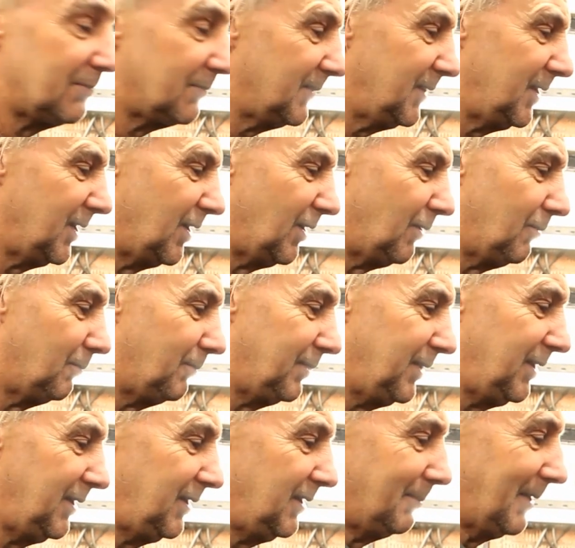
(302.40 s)
you know,
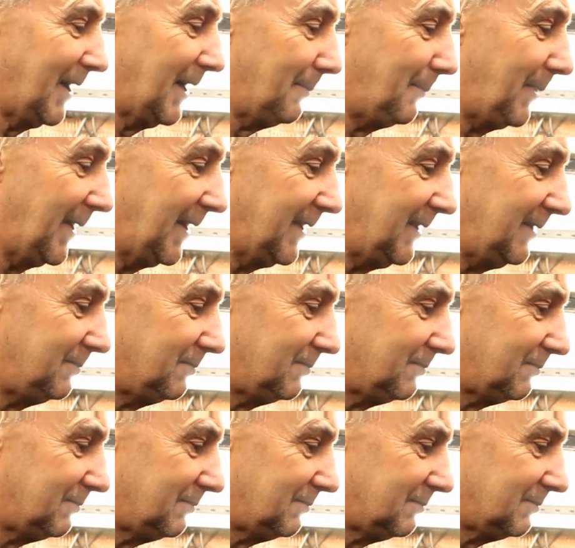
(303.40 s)
you might pay.
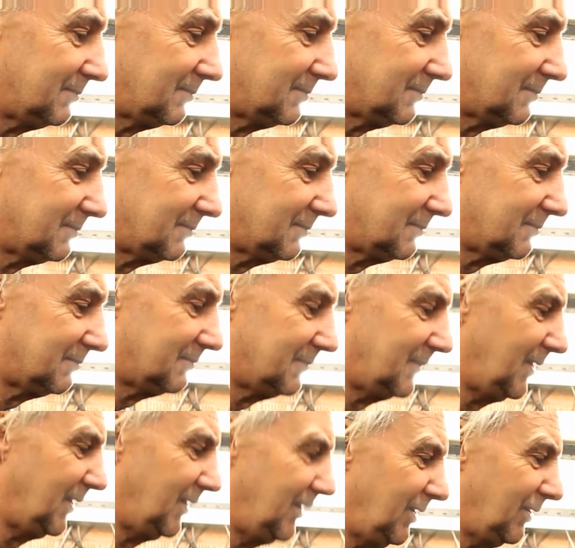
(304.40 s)

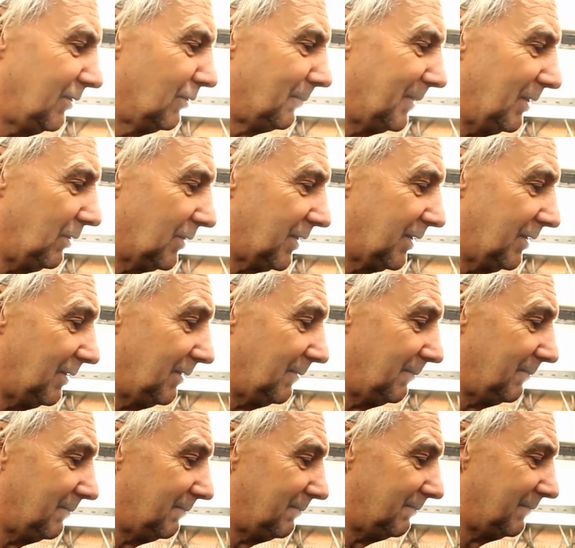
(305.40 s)
You're going to be looking at
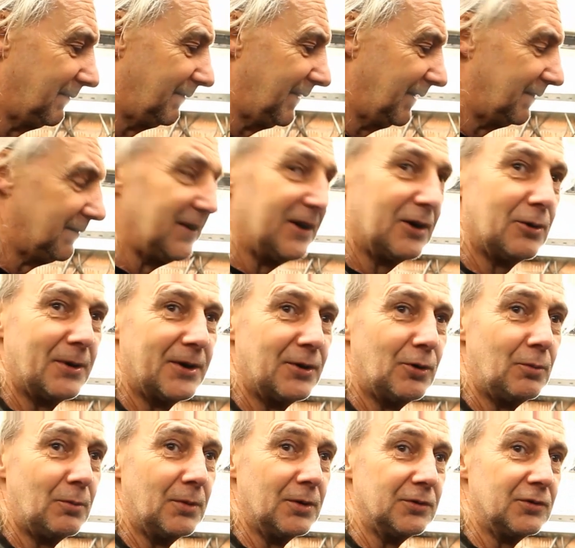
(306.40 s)
50 quid
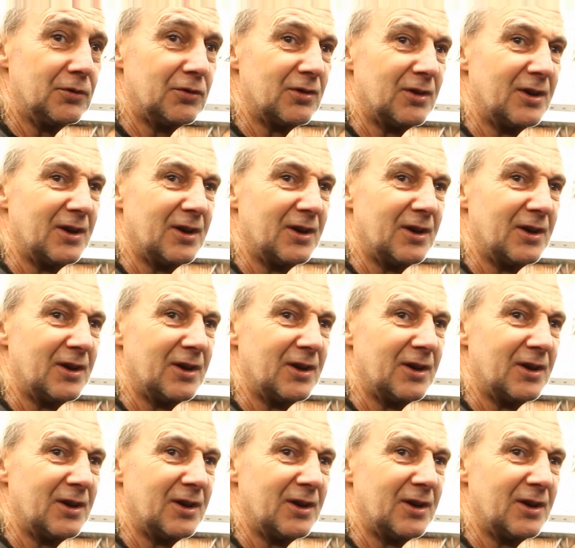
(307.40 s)
upwards.